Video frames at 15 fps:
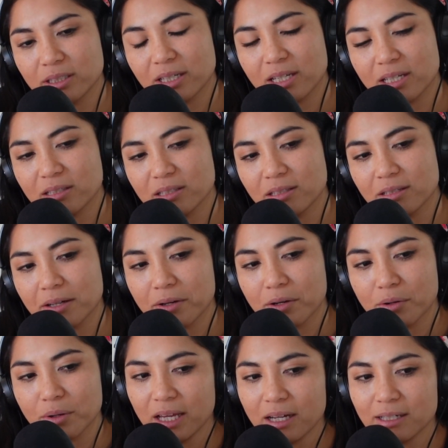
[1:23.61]
he's
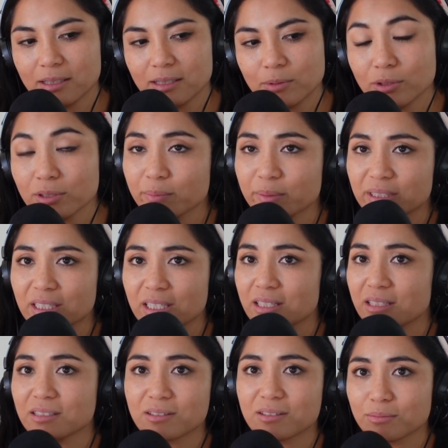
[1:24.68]
so ultimately
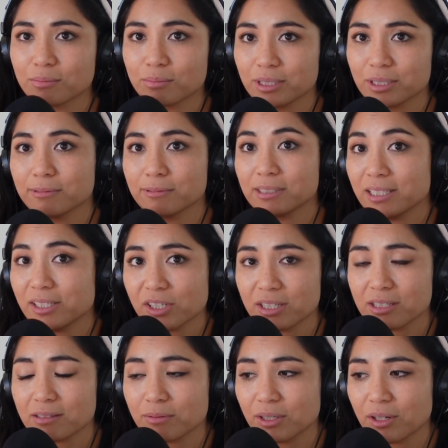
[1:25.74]
he's pretty
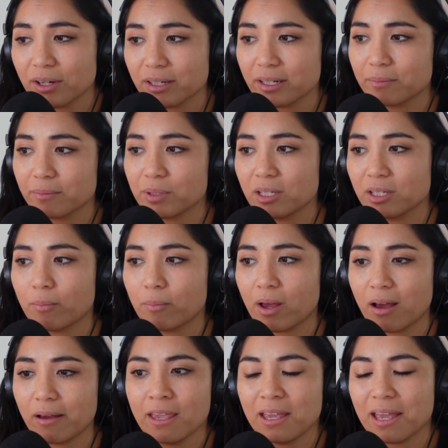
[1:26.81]
religious regarding being
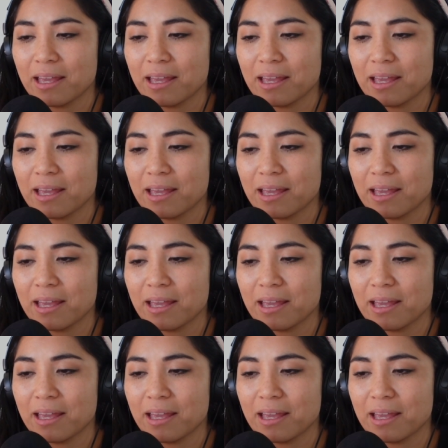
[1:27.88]
Baha'i,